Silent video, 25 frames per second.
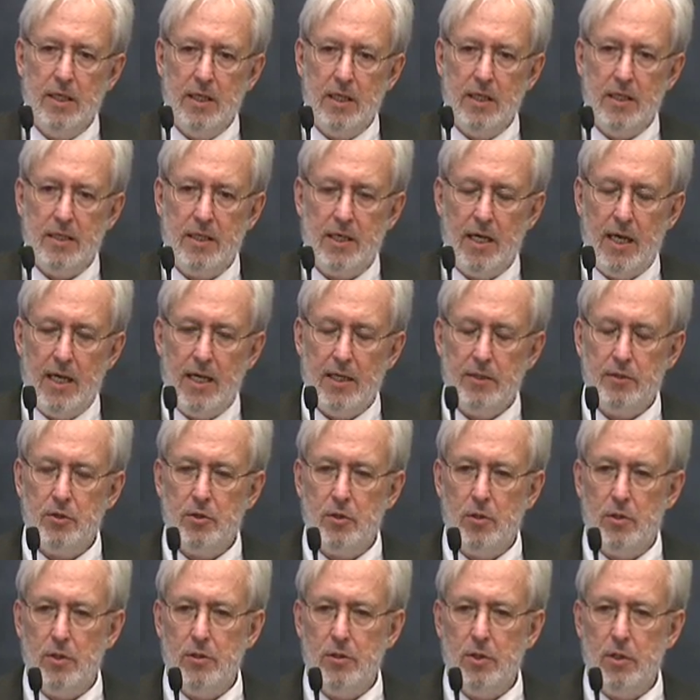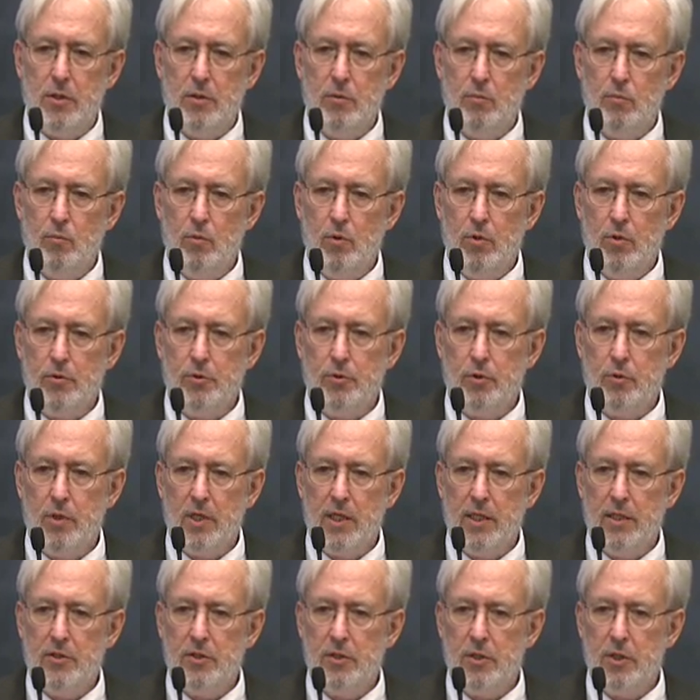attacks on the World
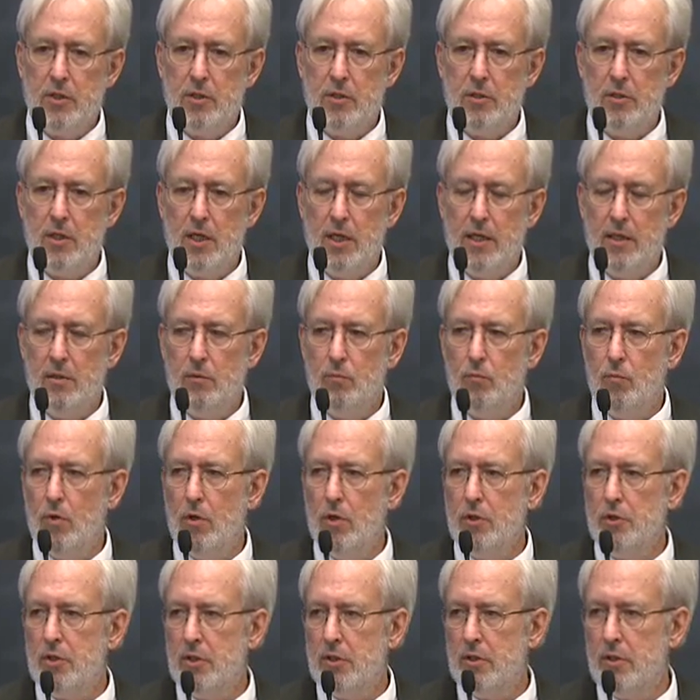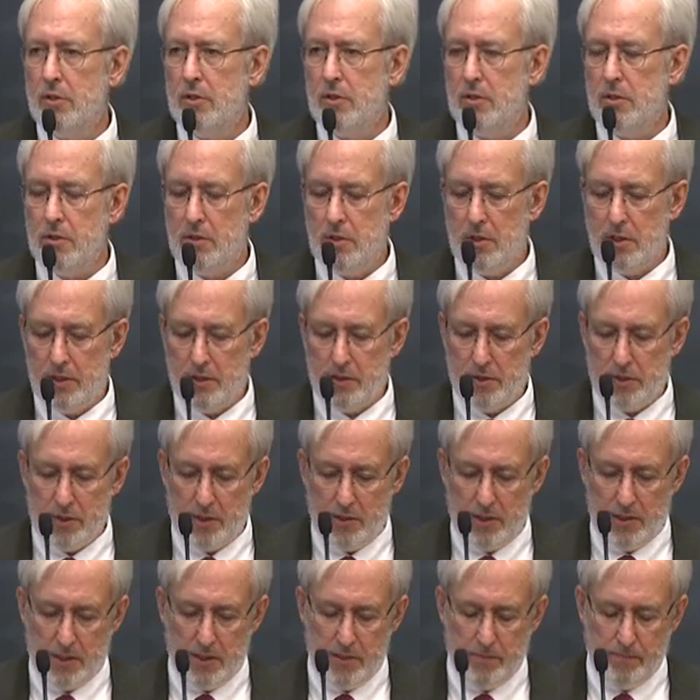Trade Center and in Washington,
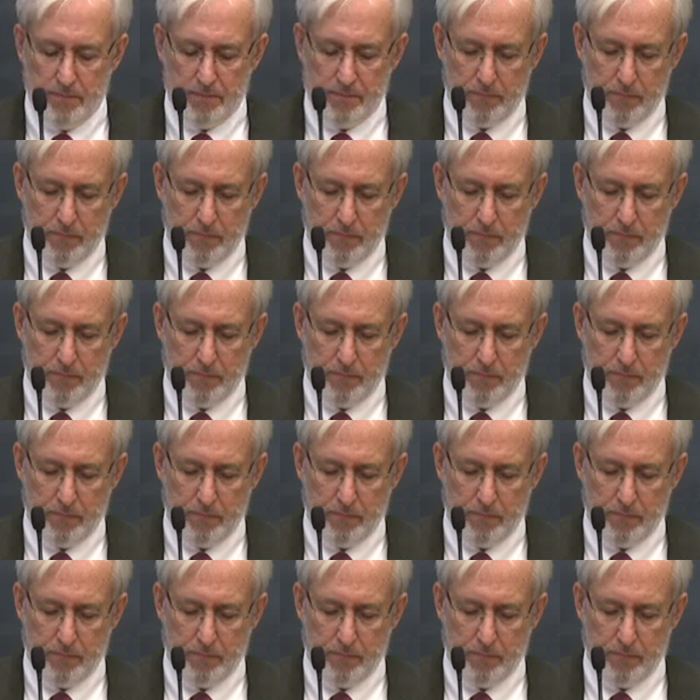D.C.